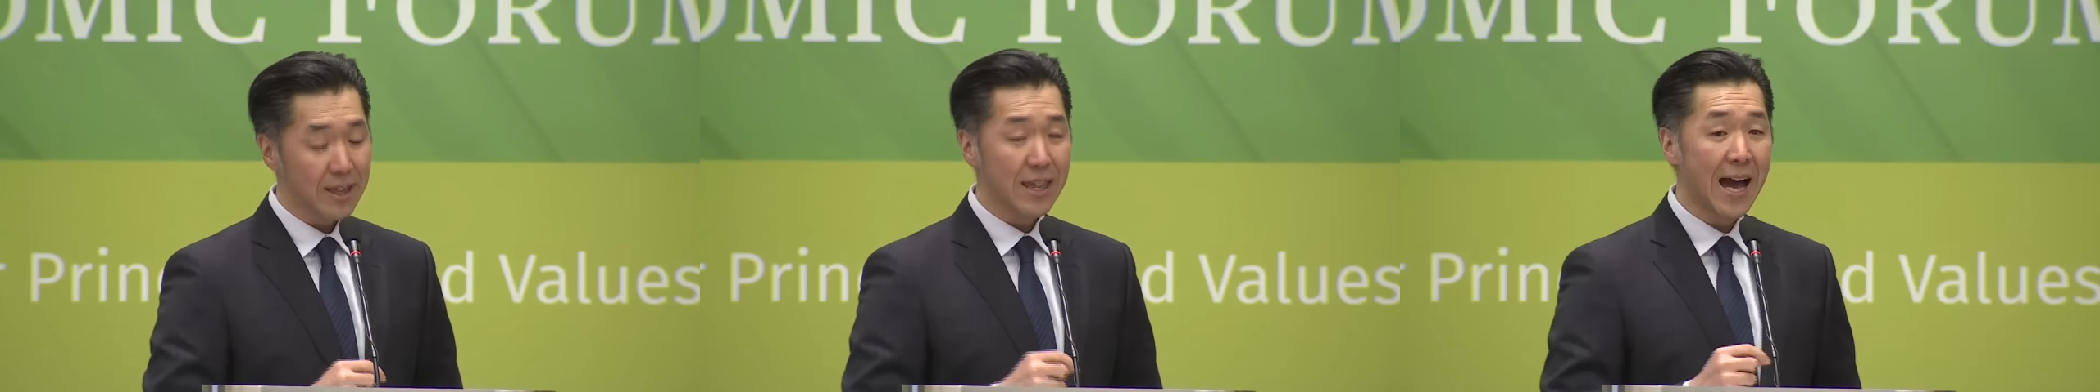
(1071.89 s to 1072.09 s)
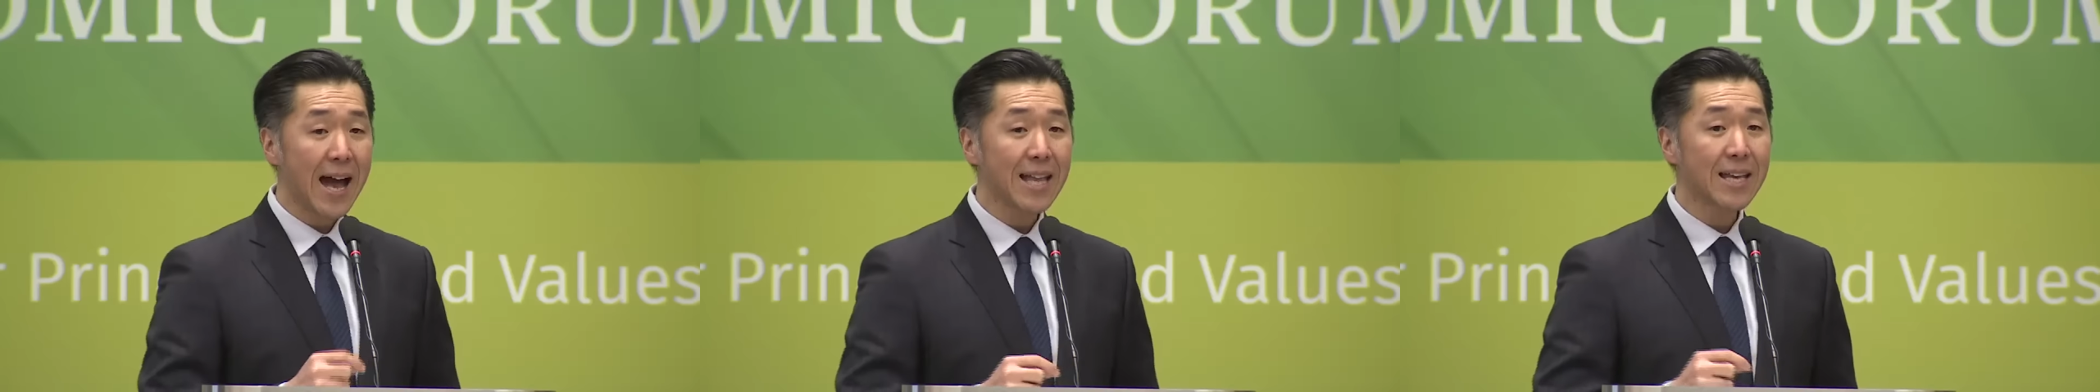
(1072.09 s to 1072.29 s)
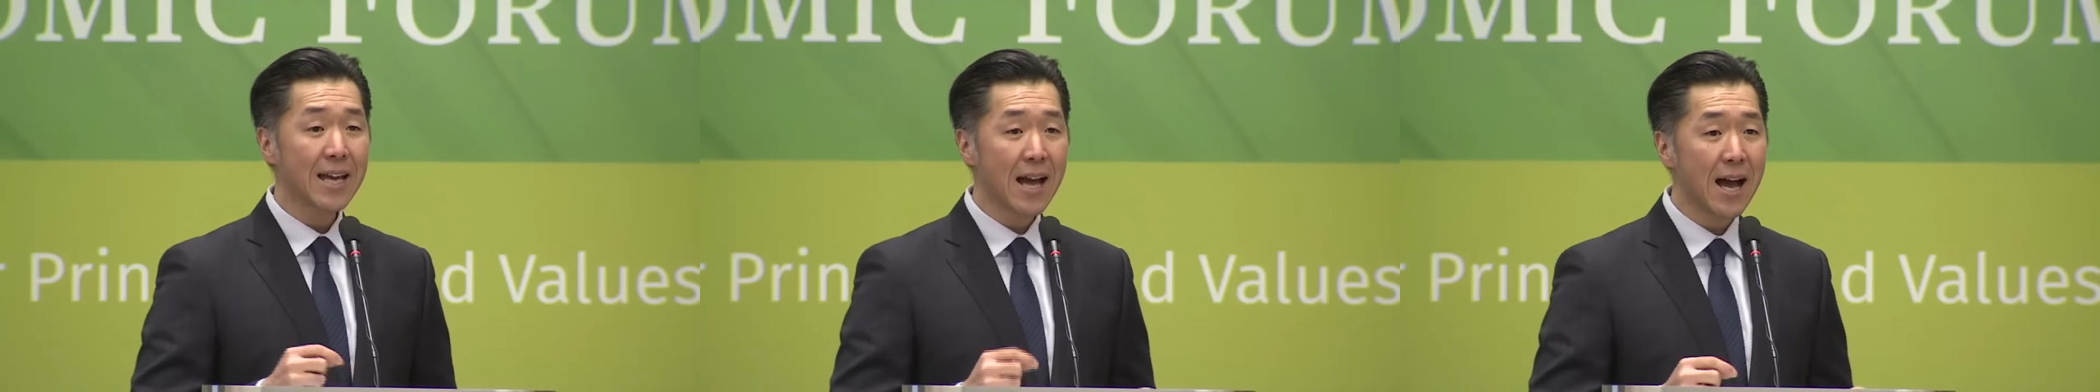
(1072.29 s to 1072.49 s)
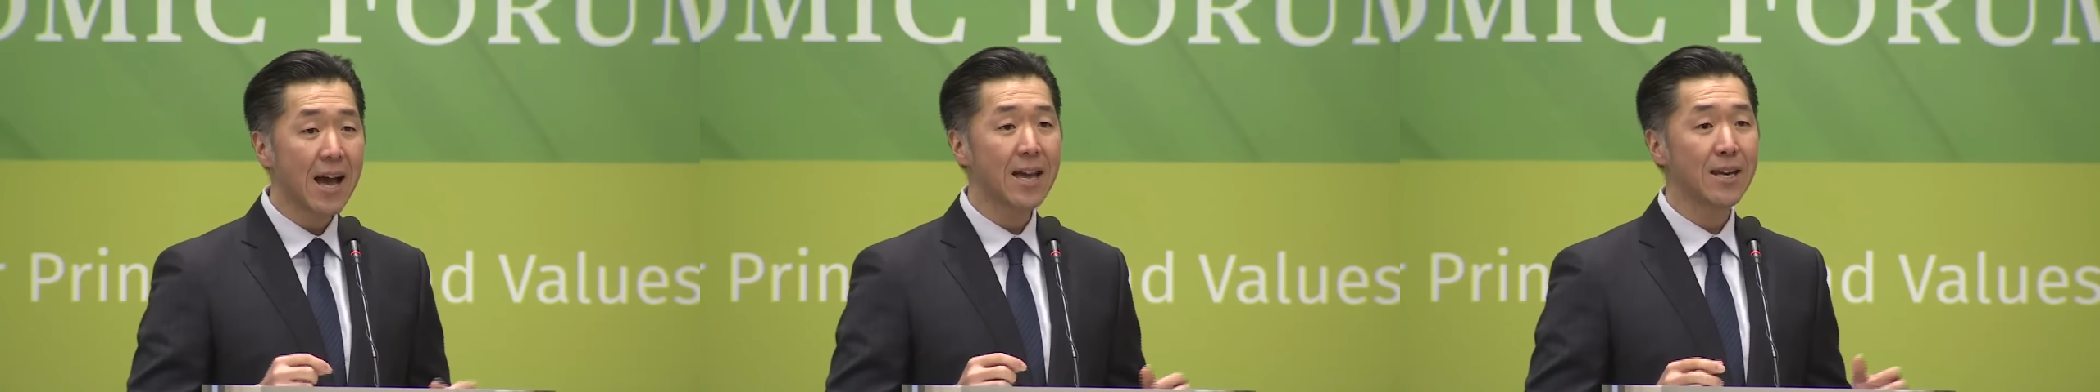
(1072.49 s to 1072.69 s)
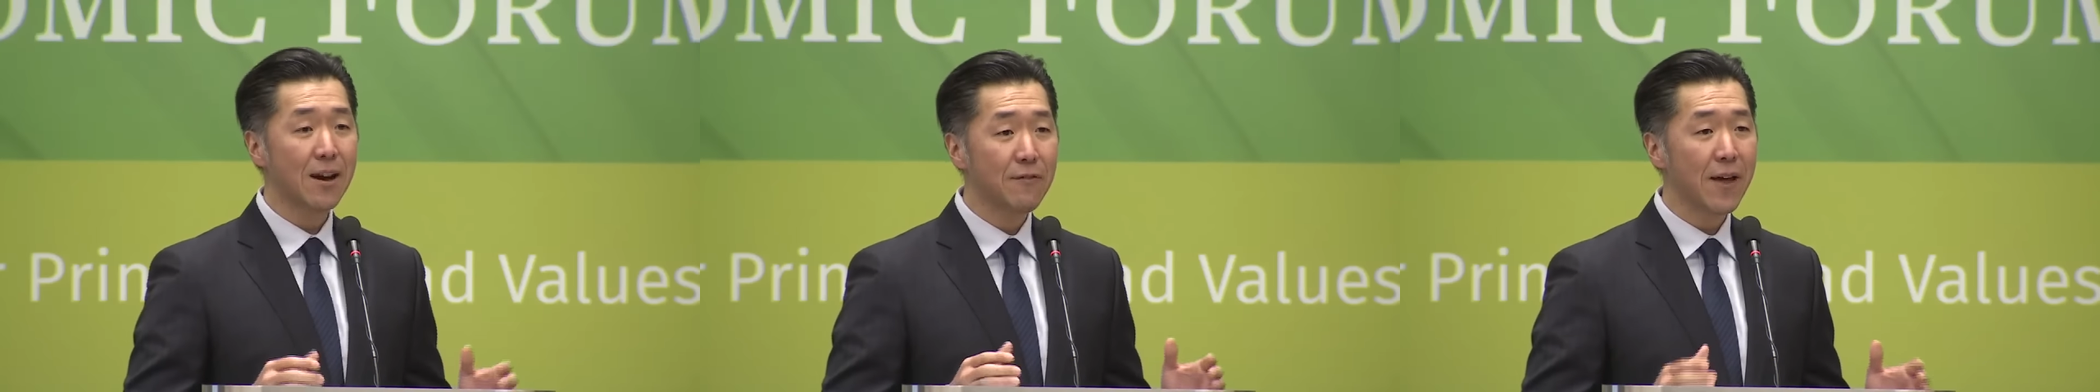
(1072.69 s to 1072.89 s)
that
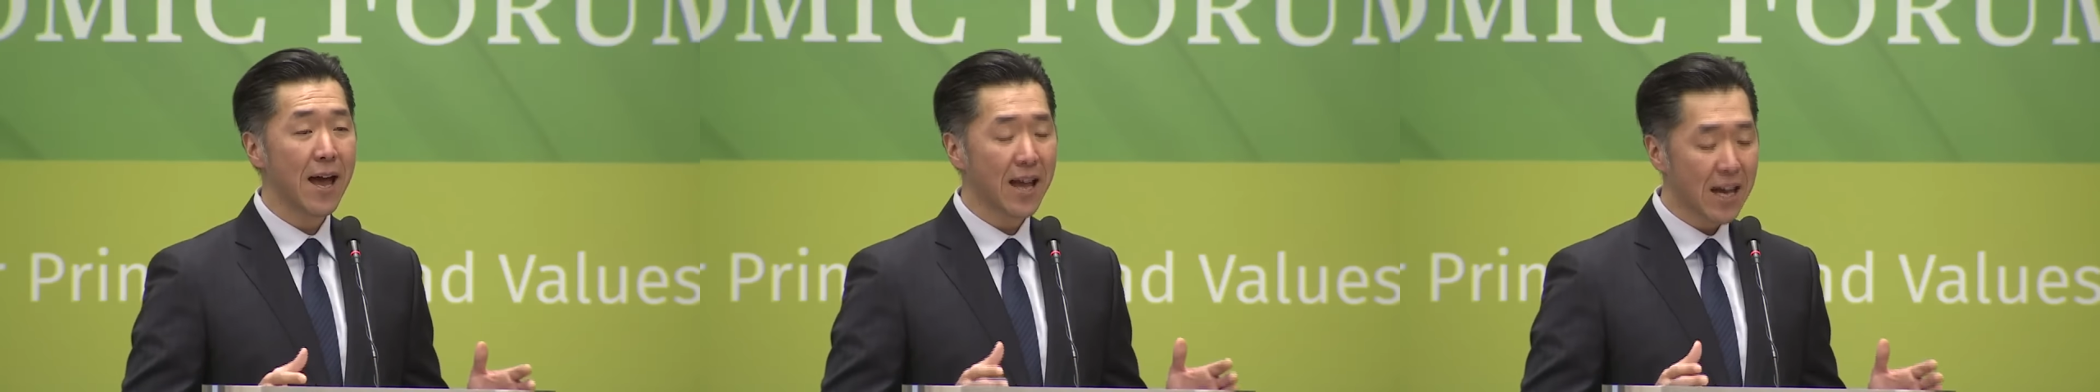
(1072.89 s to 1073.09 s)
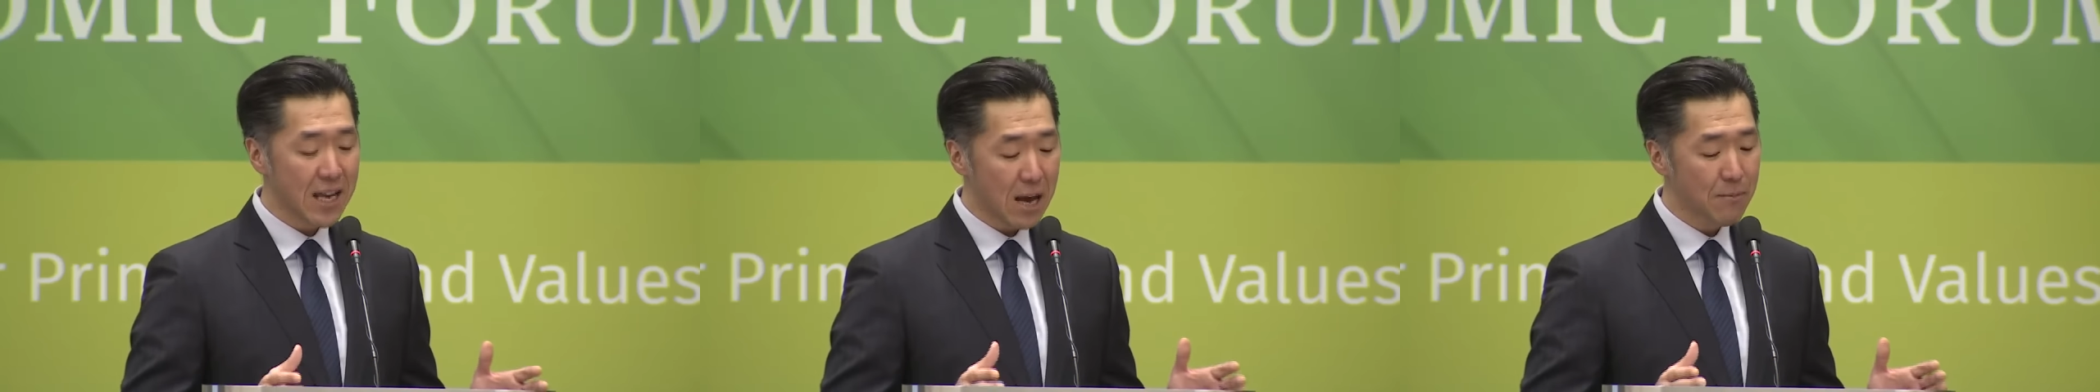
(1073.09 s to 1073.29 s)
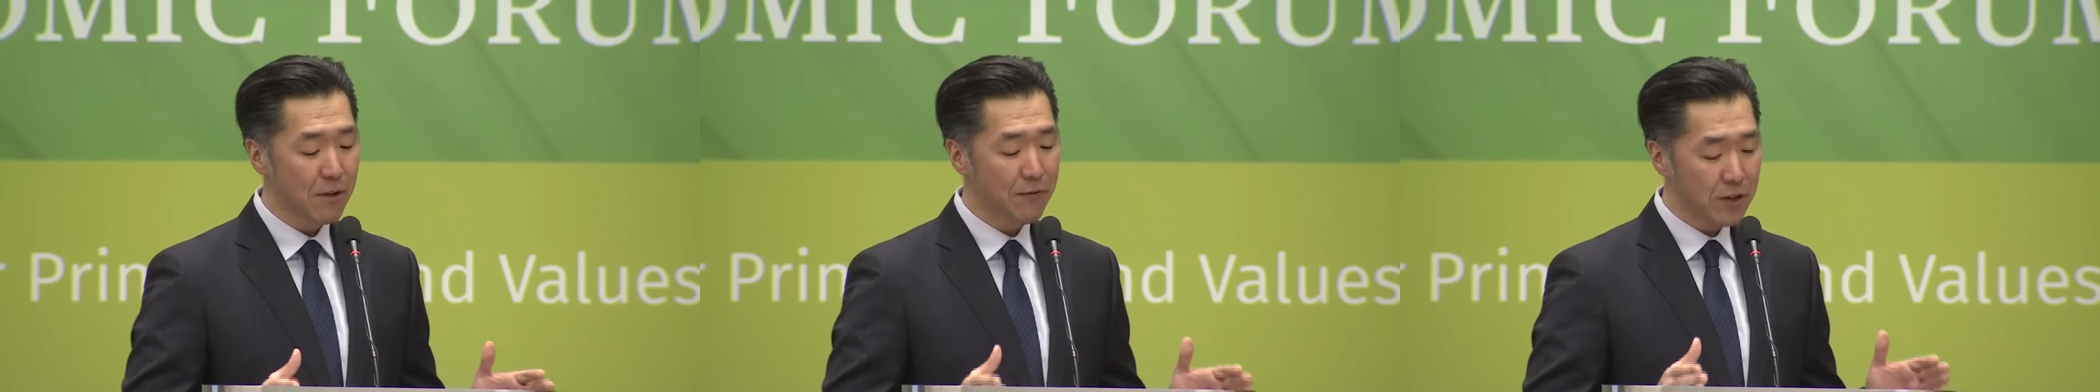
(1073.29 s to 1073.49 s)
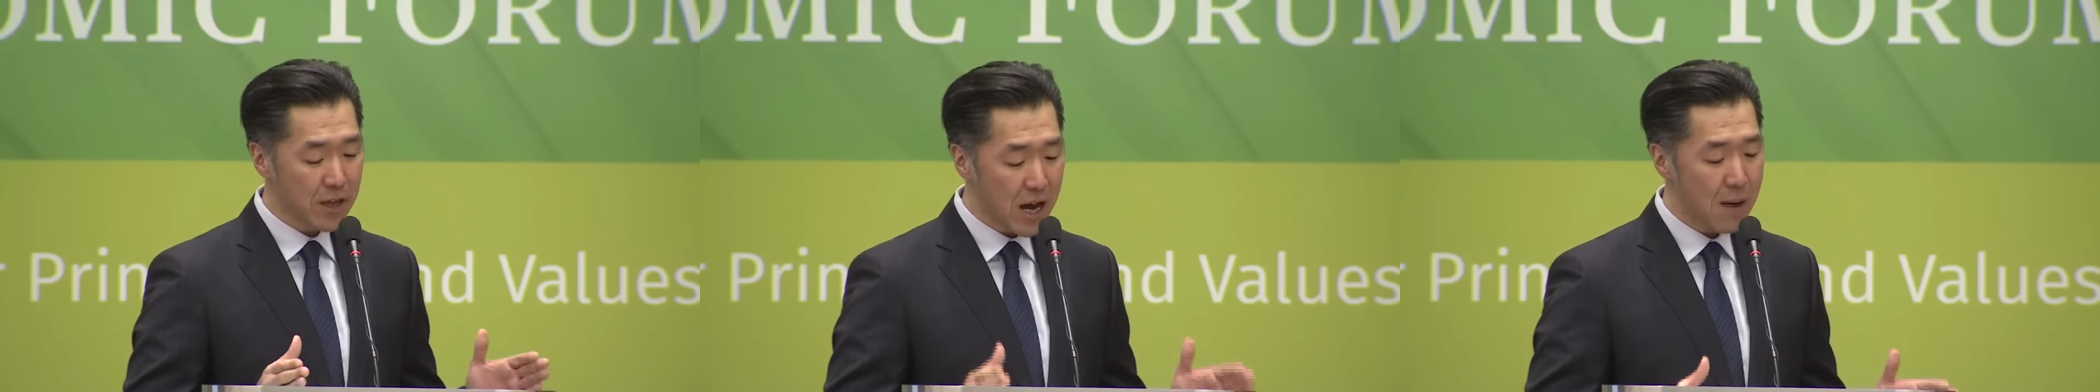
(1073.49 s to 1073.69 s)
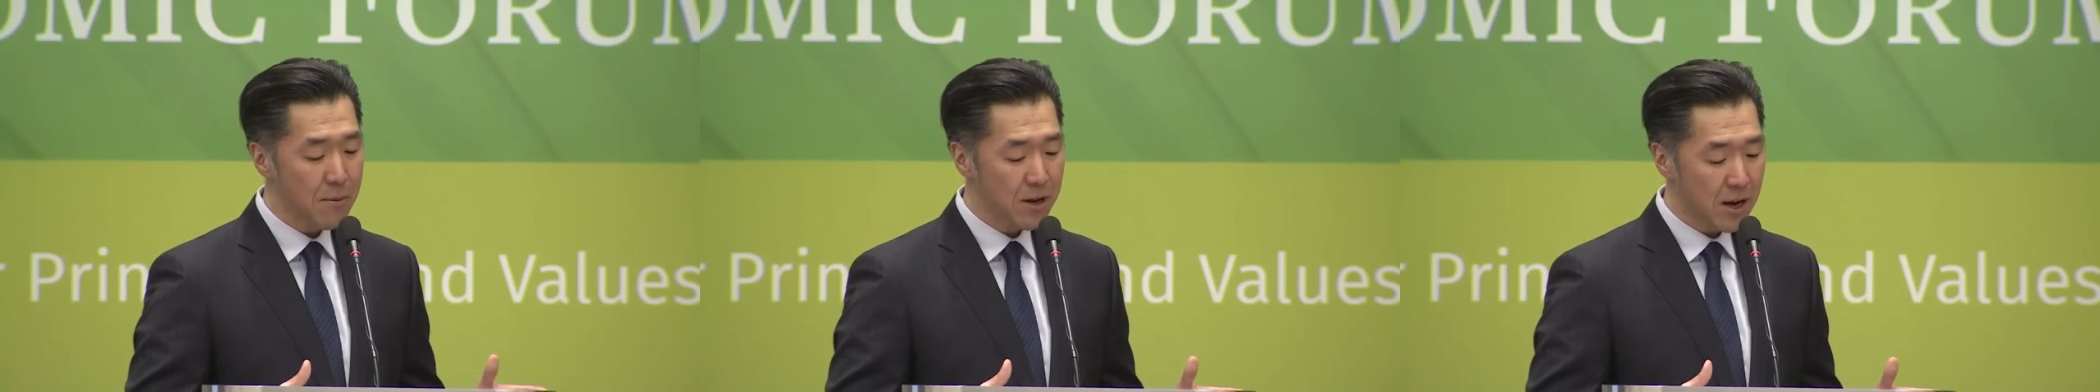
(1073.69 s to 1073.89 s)
kind of economic
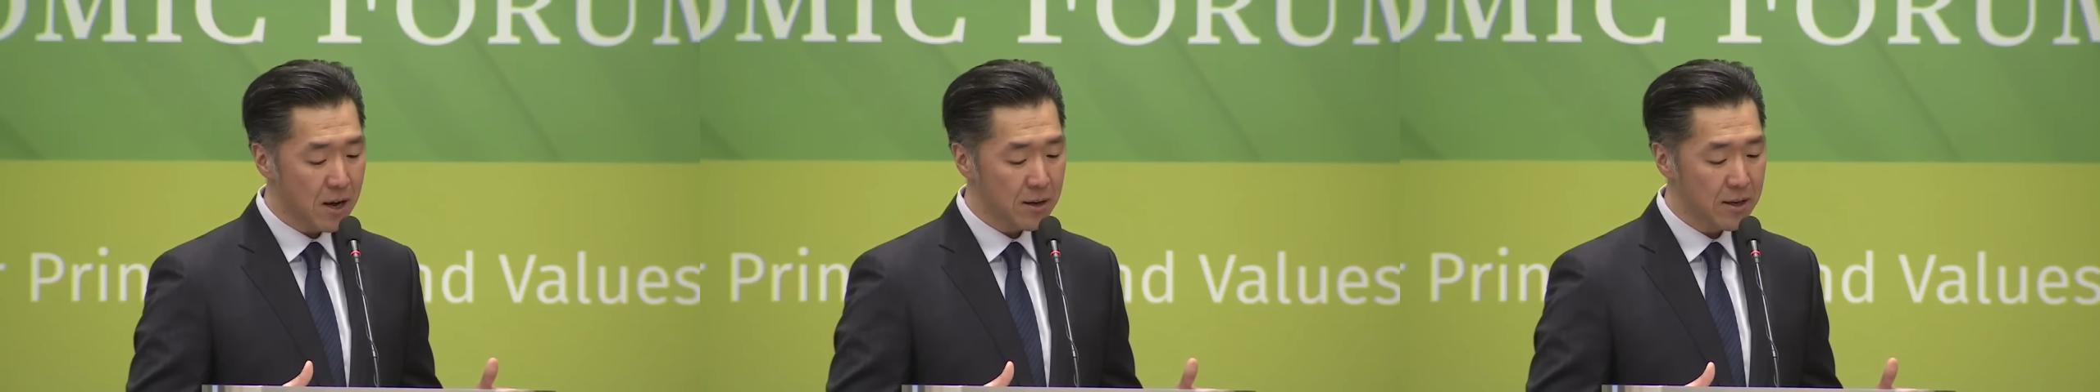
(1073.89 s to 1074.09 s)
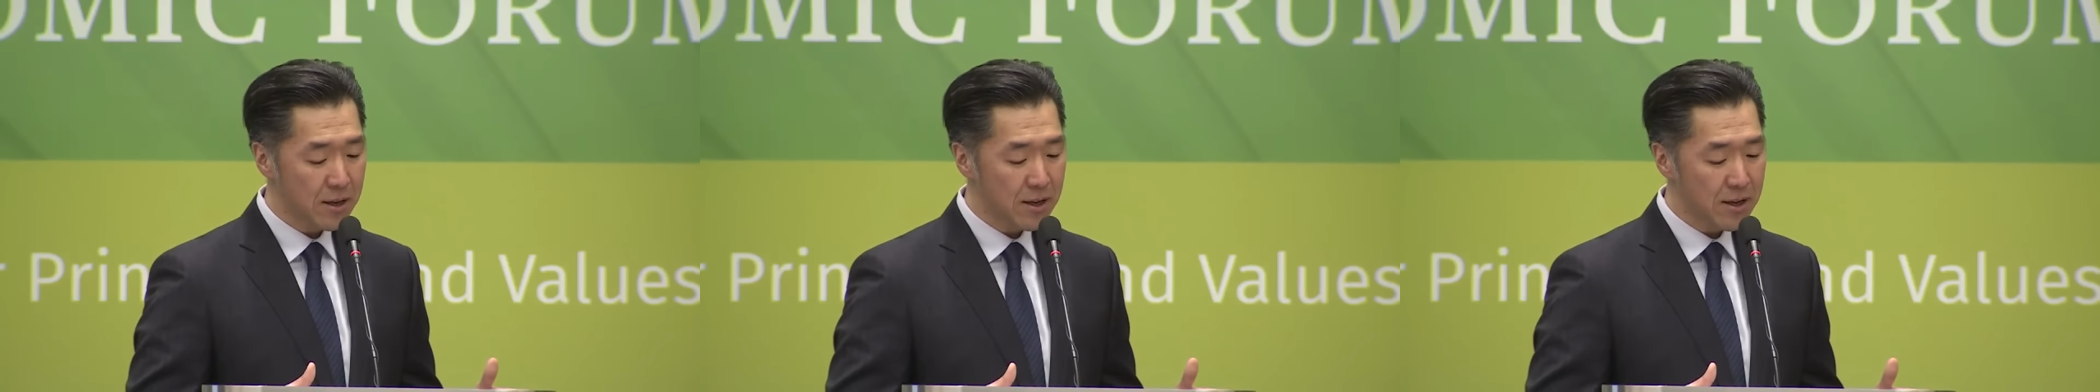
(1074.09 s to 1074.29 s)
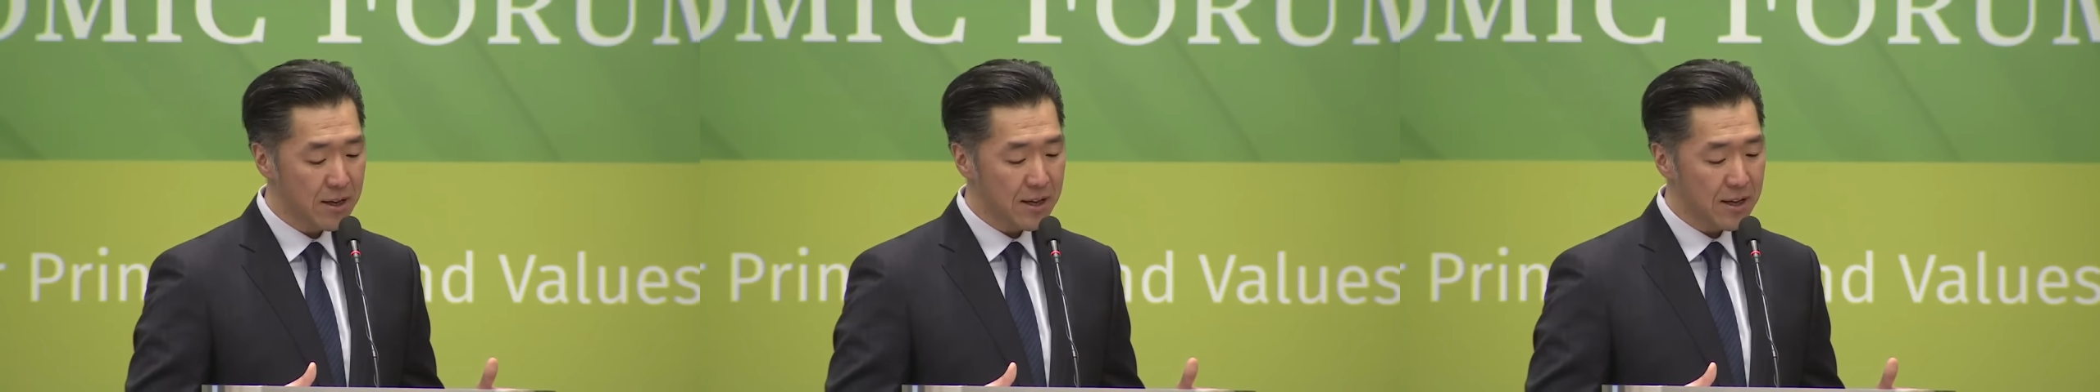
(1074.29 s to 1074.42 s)
phenomenon